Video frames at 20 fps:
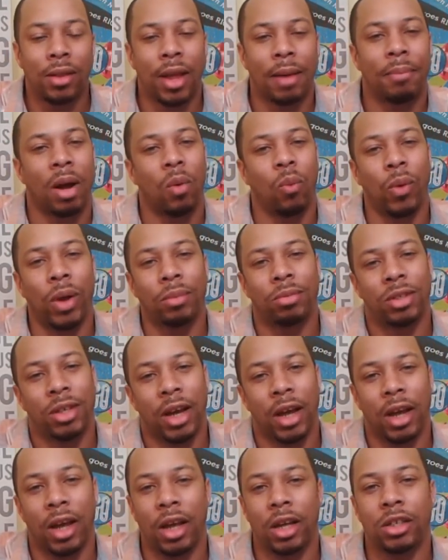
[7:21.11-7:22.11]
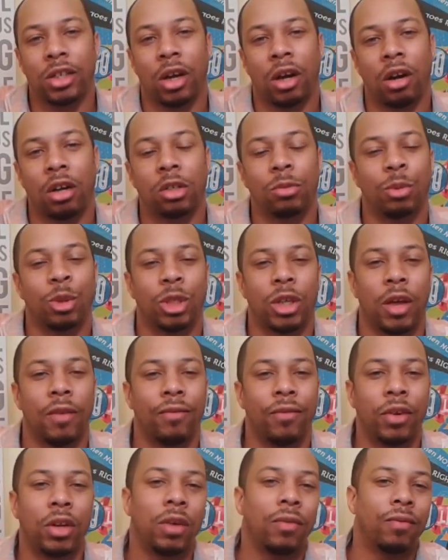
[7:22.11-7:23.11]
that my website is 100%
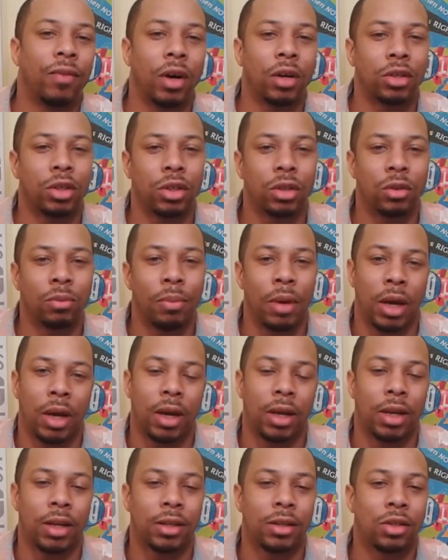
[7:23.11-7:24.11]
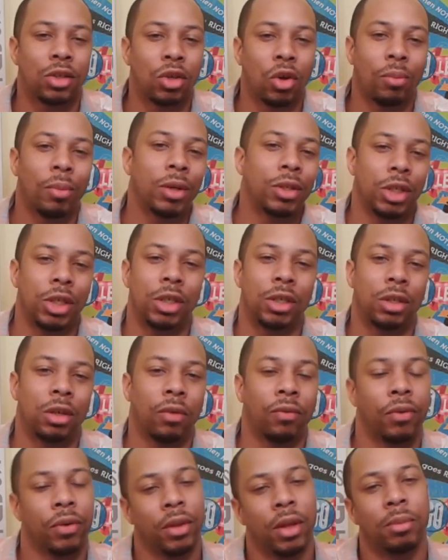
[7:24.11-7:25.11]
fully functional, making it so much
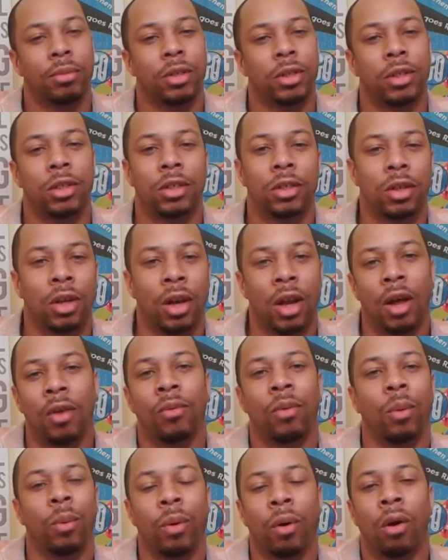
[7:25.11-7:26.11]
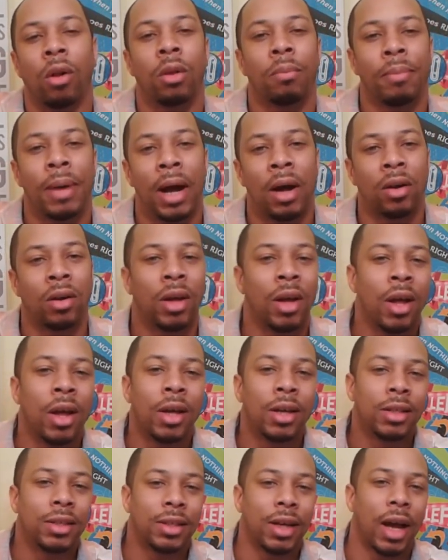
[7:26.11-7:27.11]
easier for them to just love what we're all about,
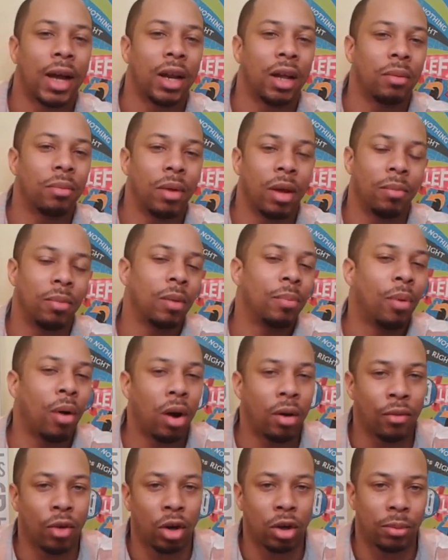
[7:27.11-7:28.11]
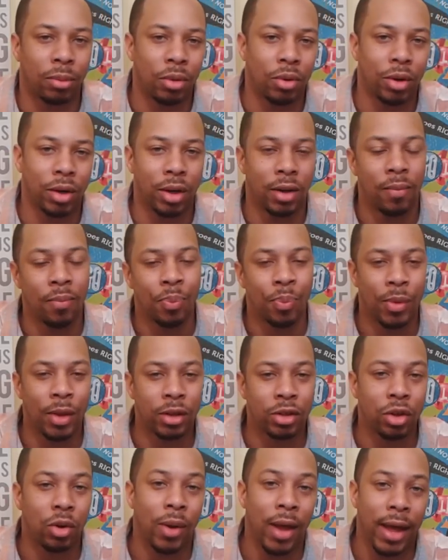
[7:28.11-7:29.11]
sign up, and be a part of our community.
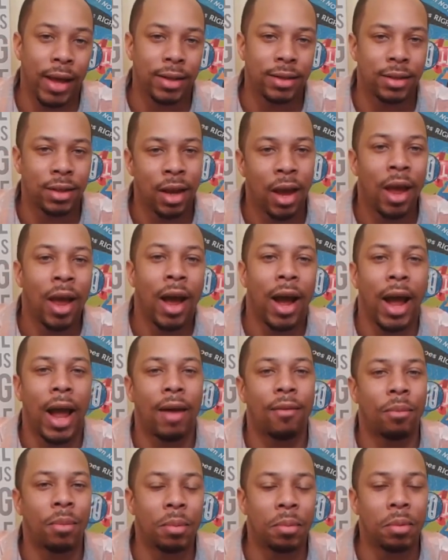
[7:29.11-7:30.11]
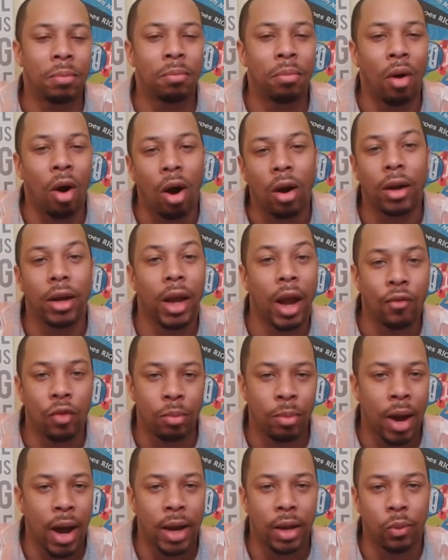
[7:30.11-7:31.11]
So, hence, I have been bombarding
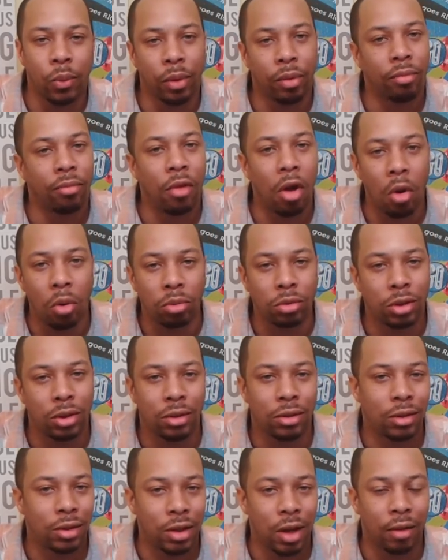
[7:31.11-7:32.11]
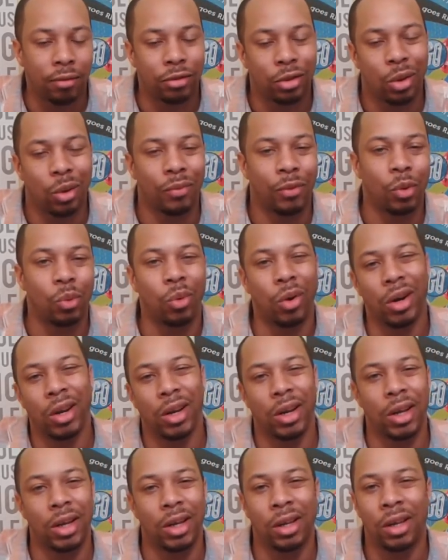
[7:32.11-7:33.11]
everybody with notes and stuff. So, if you
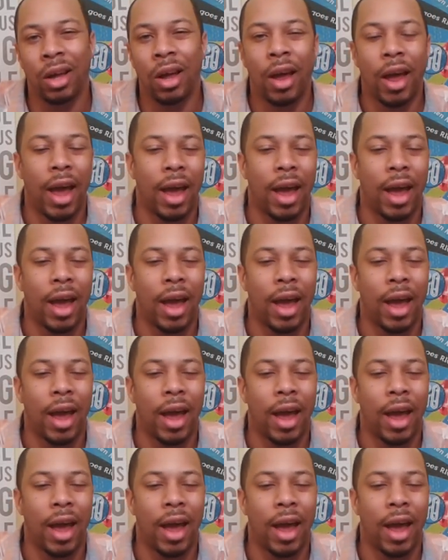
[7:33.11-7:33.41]
want any